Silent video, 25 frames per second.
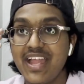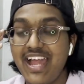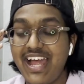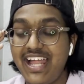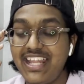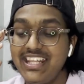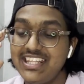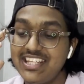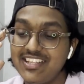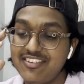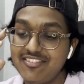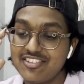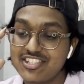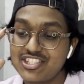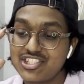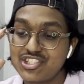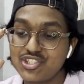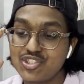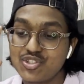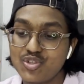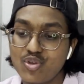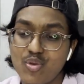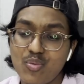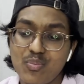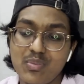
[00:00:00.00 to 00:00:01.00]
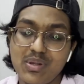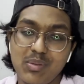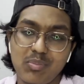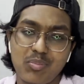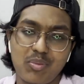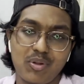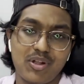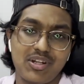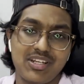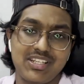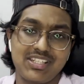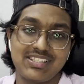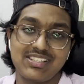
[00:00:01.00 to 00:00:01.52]
And there were so many
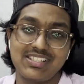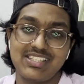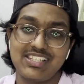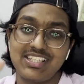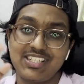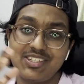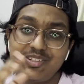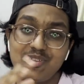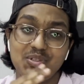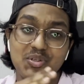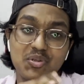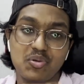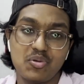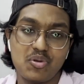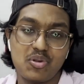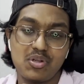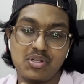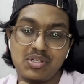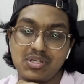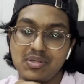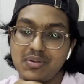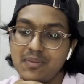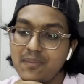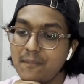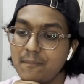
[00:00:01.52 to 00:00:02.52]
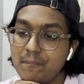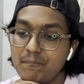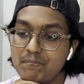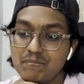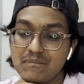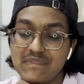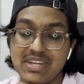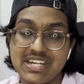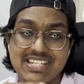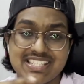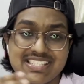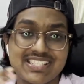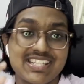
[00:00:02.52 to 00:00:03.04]
products that I could not
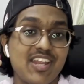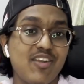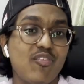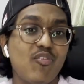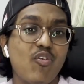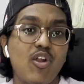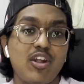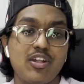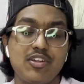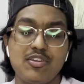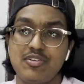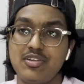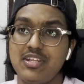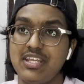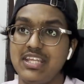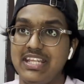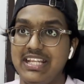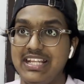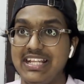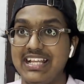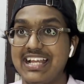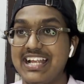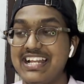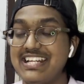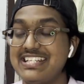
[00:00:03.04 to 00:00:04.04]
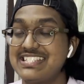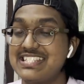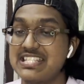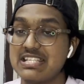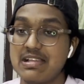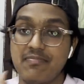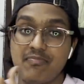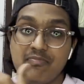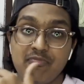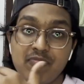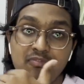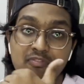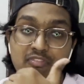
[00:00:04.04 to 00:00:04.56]
decide what to take, and
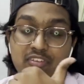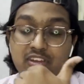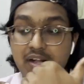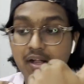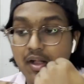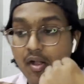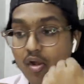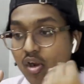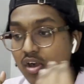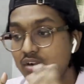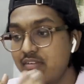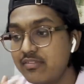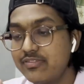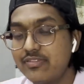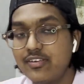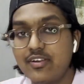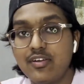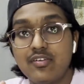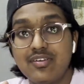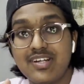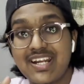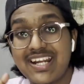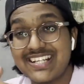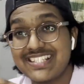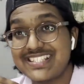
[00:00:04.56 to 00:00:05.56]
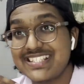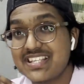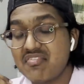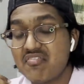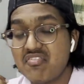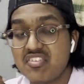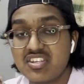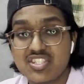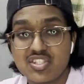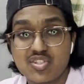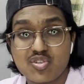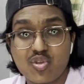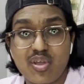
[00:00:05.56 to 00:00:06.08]
some were not found, and some
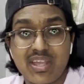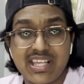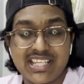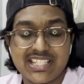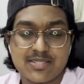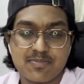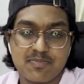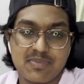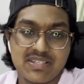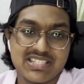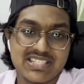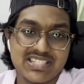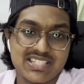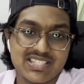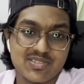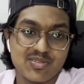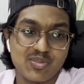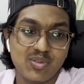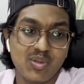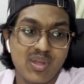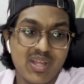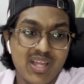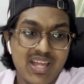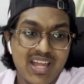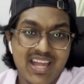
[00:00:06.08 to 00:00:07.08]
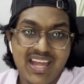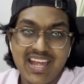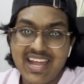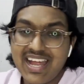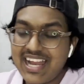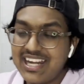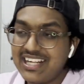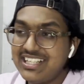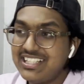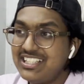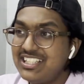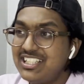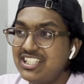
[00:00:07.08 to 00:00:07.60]
were so expensive, and
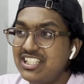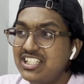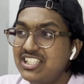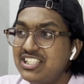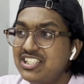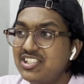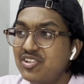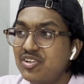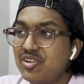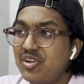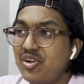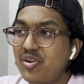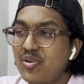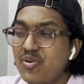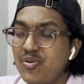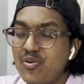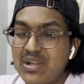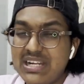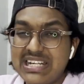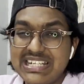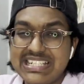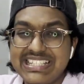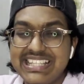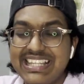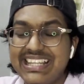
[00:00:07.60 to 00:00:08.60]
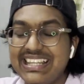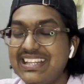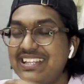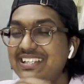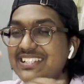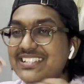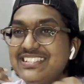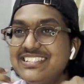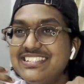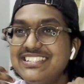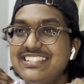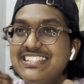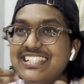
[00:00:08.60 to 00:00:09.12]
I did not know,
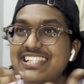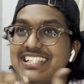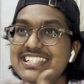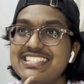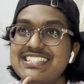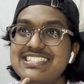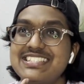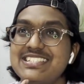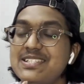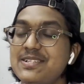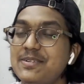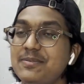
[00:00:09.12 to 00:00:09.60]
and just